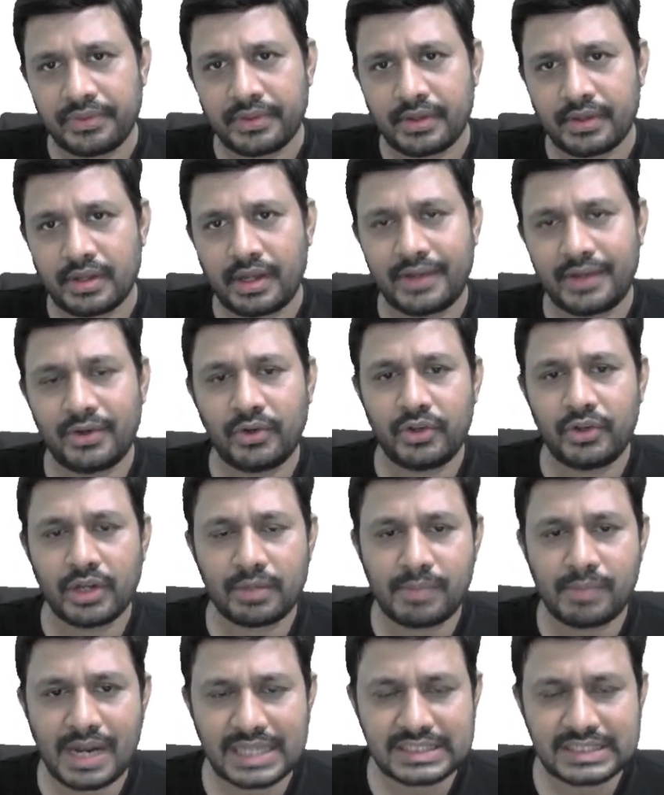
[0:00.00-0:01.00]
I know your
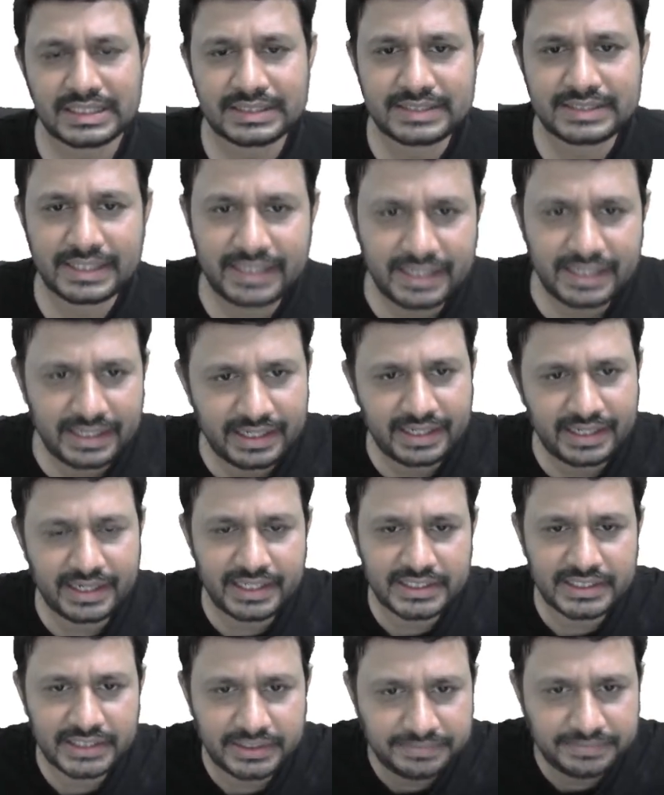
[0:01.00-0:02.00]
master set
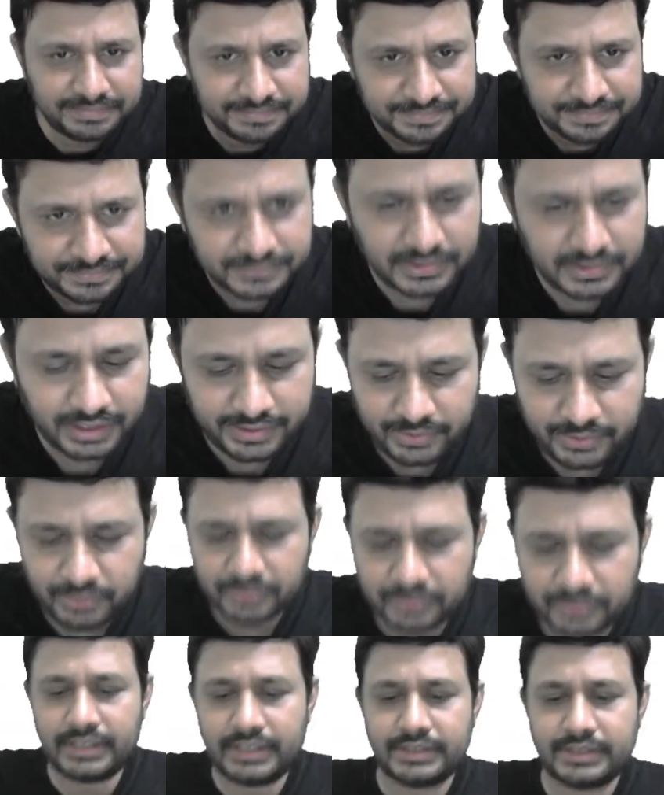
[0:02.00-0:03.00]
integration, I know
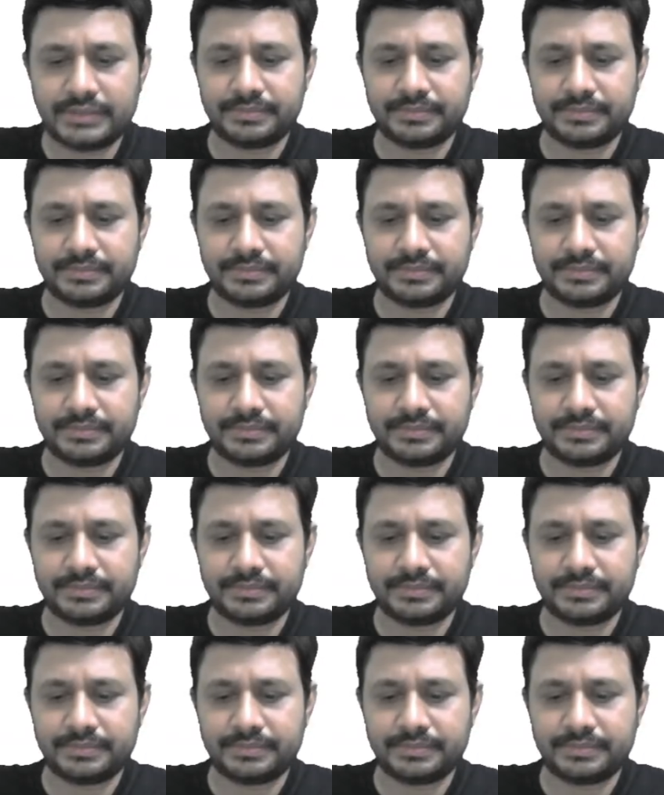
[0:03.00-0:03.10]
that.